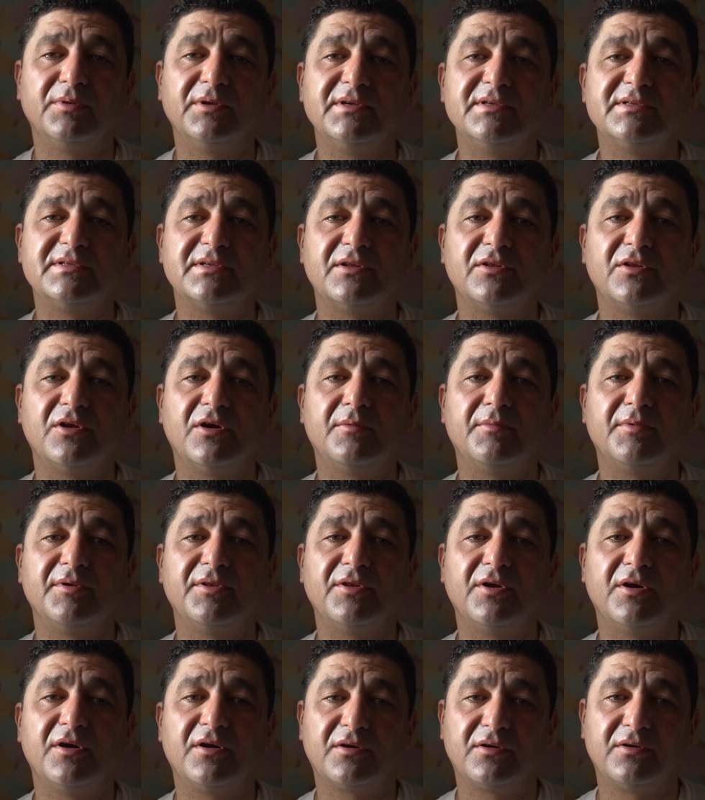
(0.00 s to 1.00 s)
please adopt a
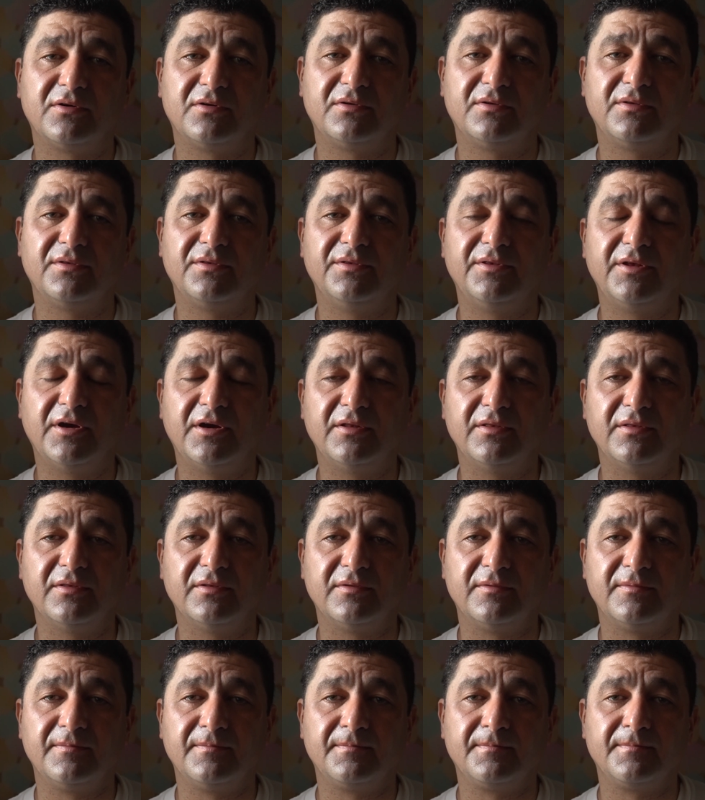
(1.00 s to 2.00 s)
dog. Done.
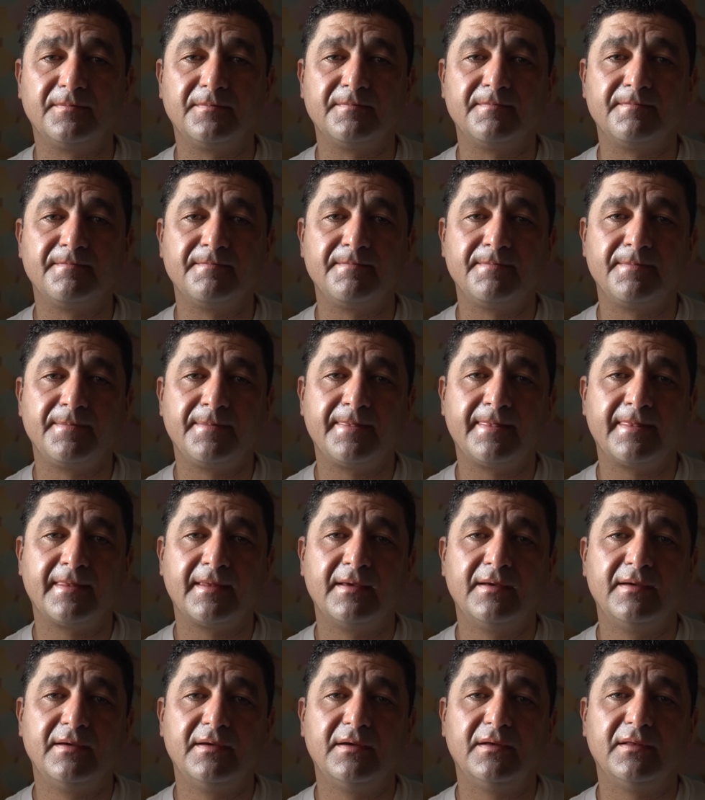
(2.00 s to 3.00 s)

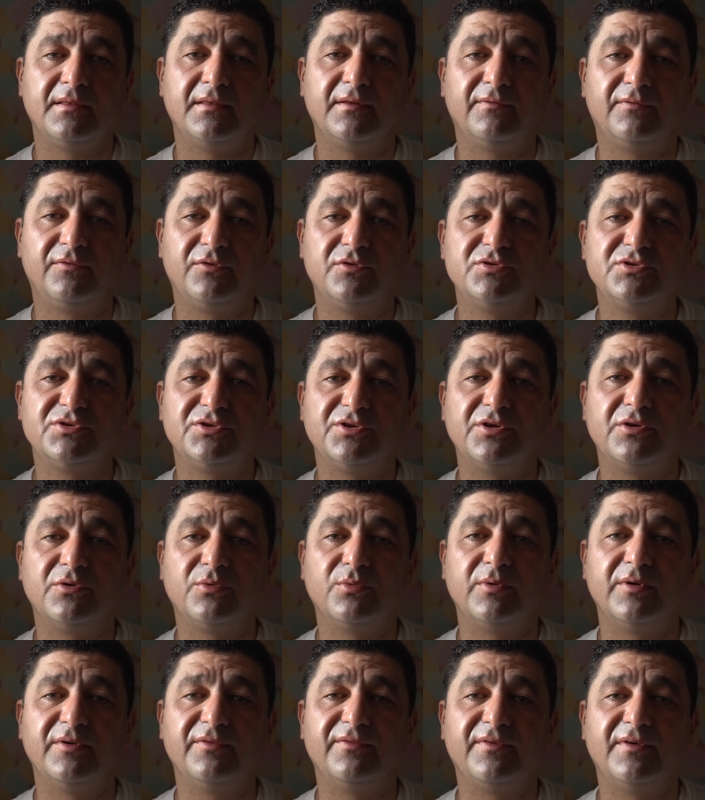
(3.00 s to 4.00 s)
The first thing
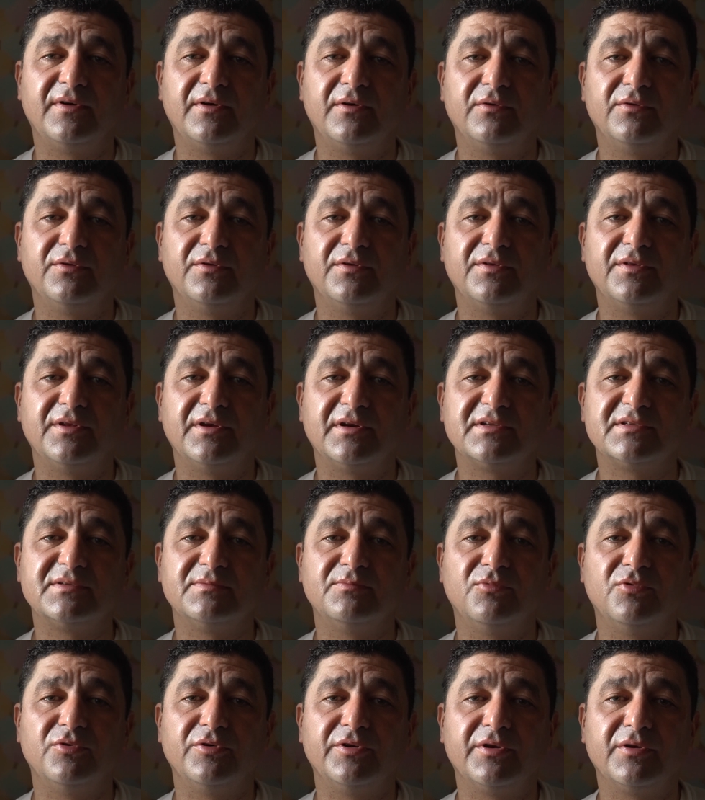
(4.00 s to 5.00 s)
we found the next
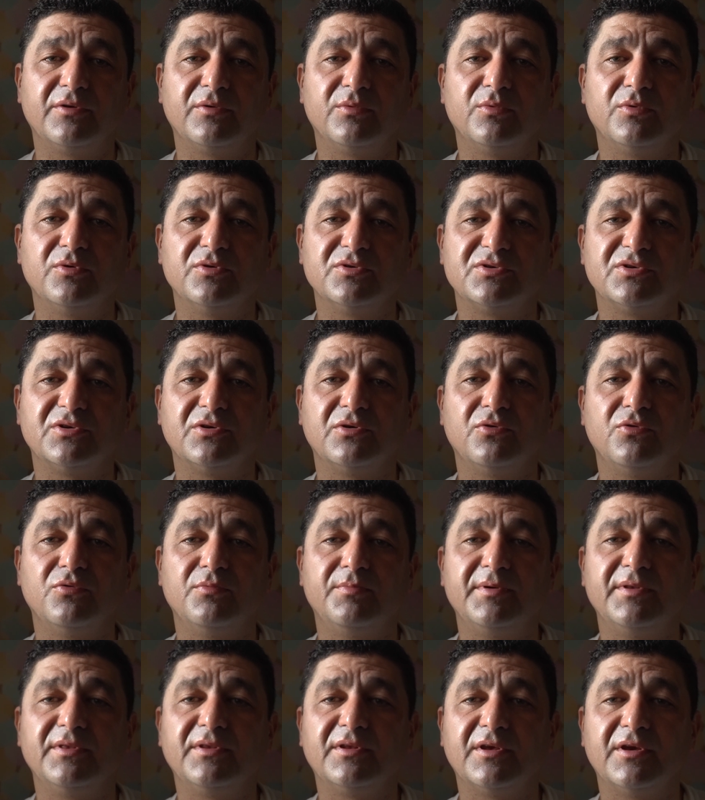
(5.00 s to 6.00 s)
morning was
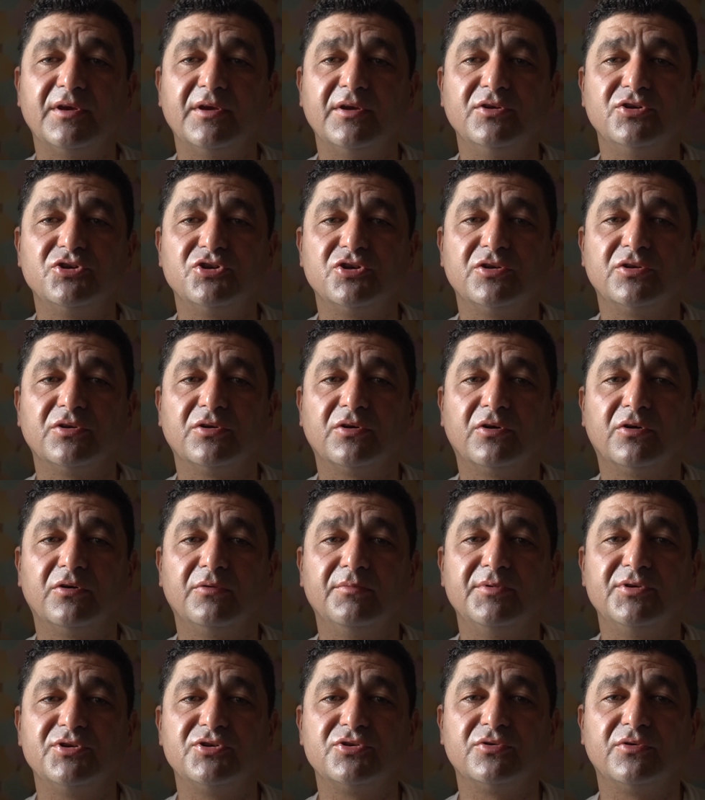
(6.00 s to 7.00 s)
open cage and
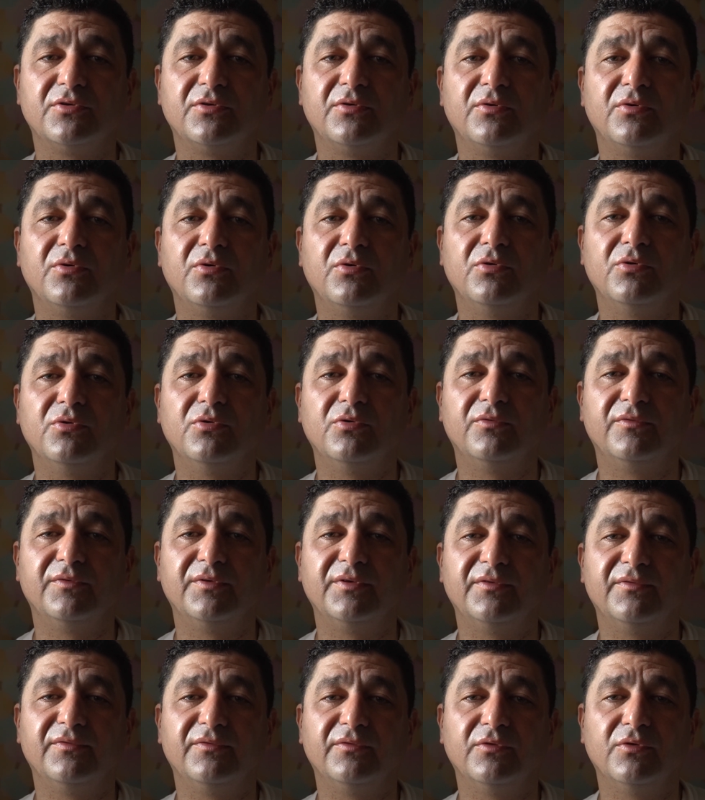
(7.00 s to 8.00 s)
garbage all over
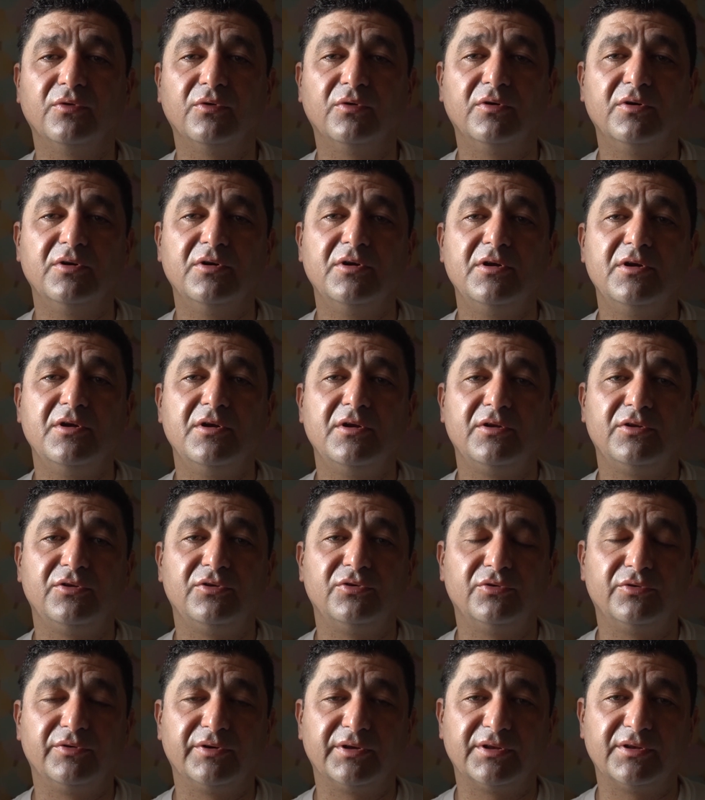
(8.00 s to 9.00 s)
the floor
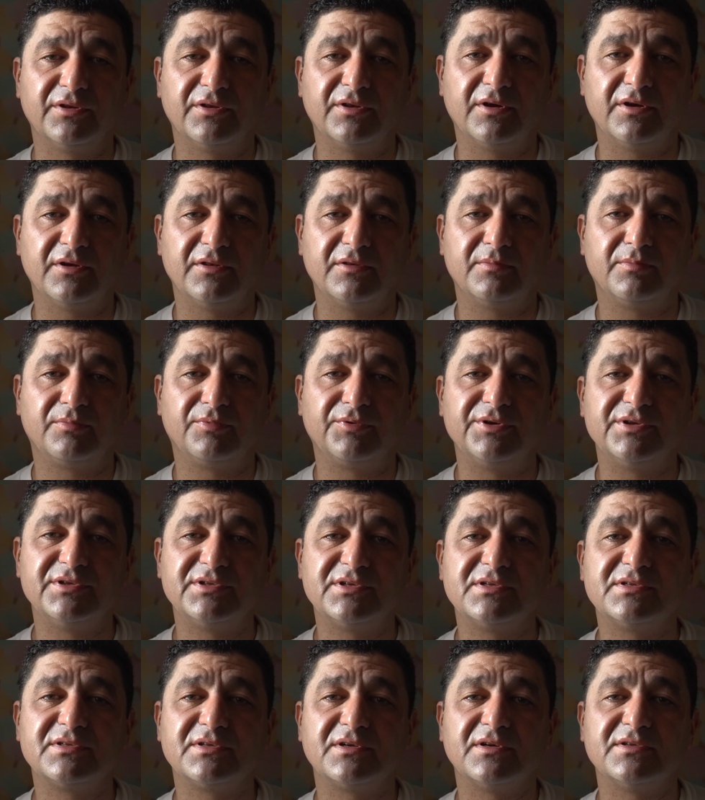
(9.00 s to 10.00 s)
during the night.
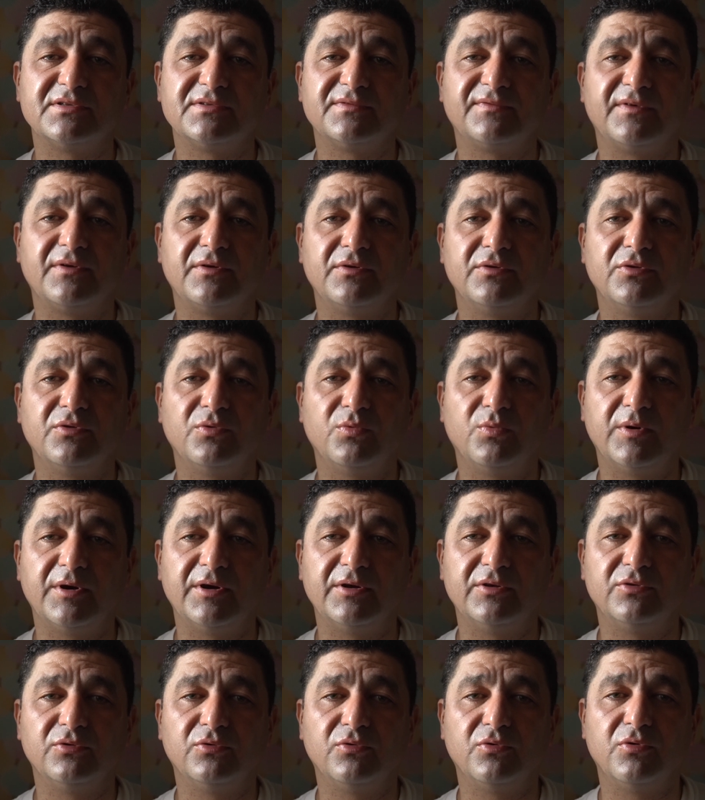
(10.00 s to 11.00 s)
Princess has found a way
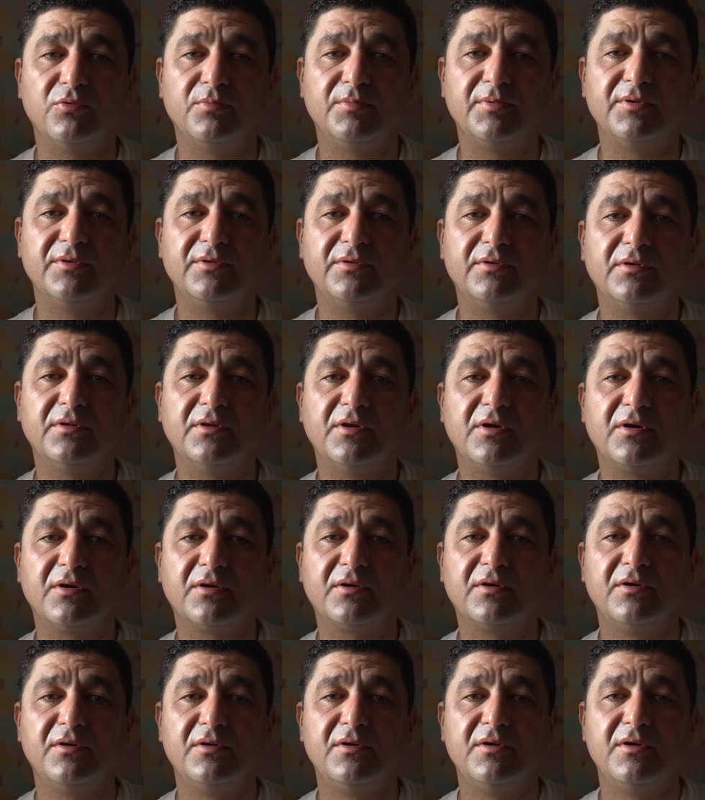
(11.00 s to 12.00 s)
to open the lock,